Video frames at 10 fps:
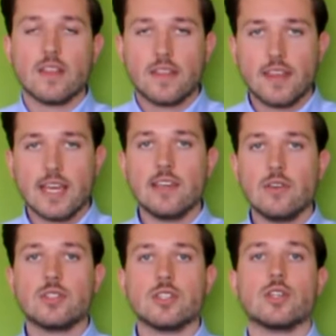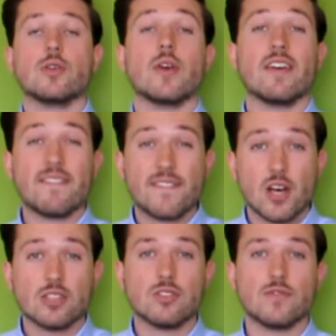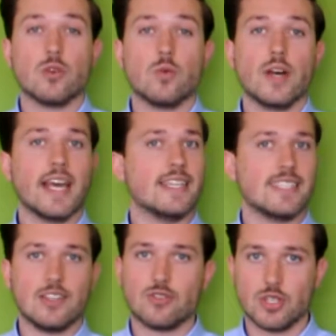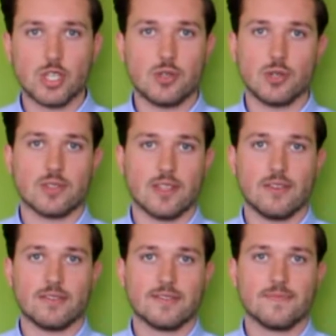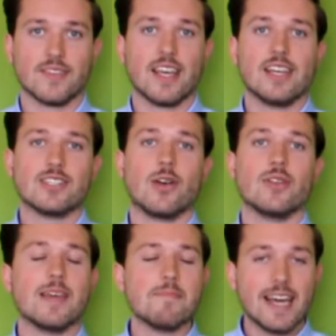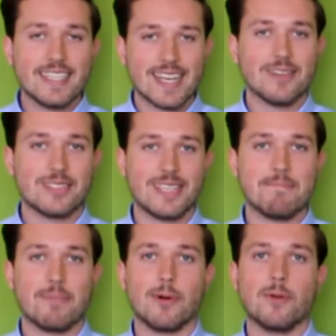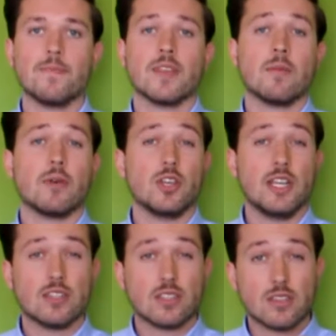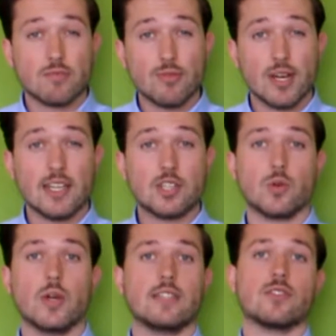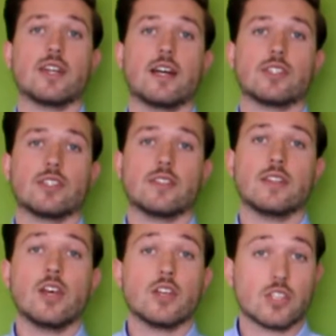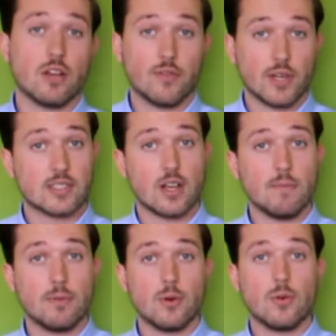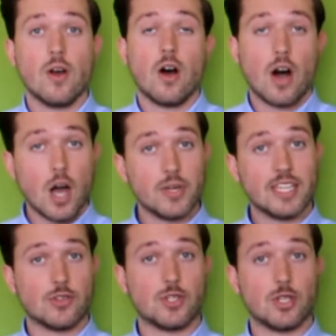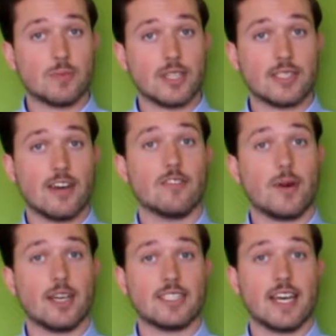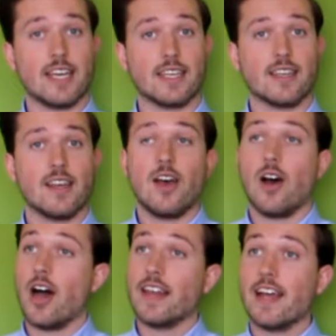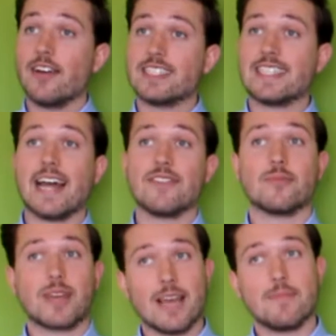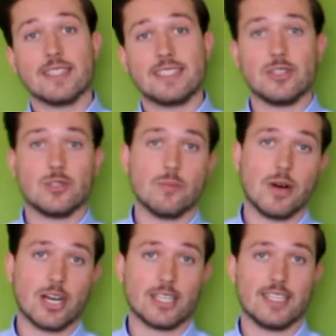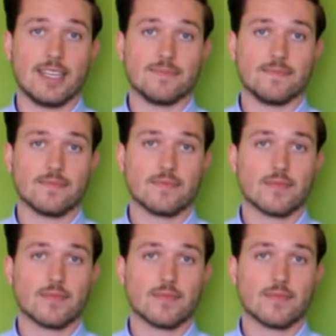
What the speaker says: the thing you should do first of all is introduce yourself. So it may sound simple, but you need just a really short introduction. So for example, I would introduce myself by saying, "Hi there, it's Dan from KPS Digital Marketing."